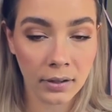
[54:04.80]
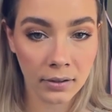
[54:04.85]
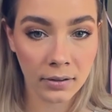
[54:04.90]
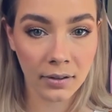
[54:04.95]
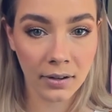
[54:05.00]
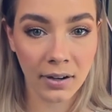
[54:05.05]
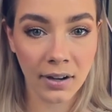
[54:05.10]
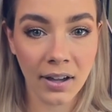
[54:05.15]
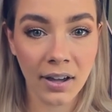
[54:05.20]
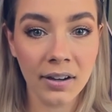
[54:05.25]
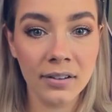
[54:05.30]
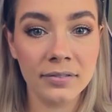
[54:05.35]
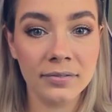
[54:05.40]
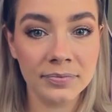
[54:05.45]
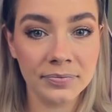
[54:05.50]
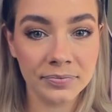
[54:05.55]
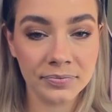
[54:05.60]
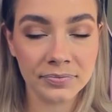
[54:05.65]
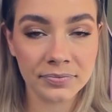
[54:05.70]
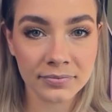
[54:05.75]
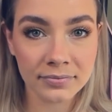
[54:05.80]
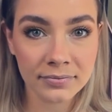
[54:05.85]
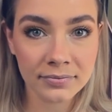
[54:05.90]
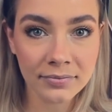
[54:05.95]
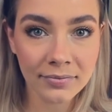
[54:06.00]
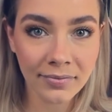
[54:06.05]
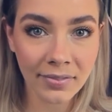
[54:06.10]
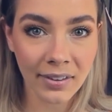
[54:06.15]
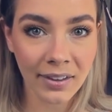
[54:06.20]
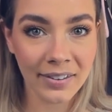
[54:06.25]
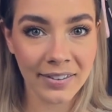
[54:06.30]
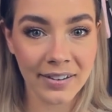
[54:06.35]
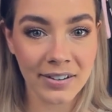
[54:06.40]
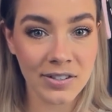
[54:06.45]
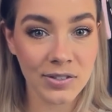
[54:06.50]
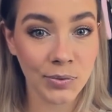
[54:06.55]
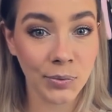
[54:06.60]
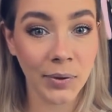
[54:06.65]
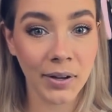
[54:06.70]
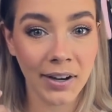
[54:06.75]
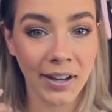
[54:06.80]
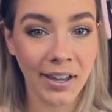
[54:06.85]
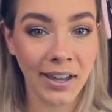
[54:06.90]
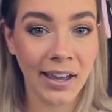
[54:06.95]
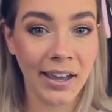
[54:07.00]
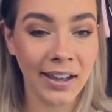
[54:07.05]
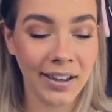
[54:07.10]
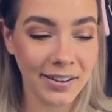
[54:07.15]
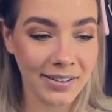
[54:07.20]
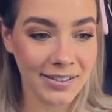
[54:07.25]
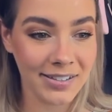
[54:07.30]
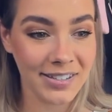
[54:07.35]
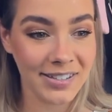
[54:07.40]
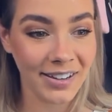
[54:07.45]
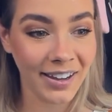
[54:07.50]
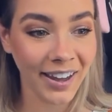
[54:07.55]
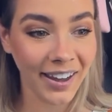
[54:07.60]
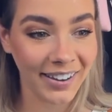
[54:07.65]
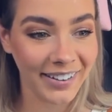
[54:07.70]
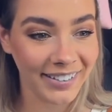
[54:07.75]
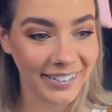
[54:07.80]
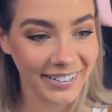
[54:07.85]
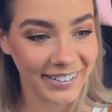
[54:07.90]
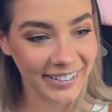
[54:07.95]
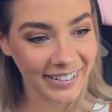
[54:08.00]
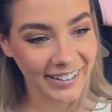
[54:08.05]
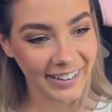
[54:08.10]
There you go. There's one eye done.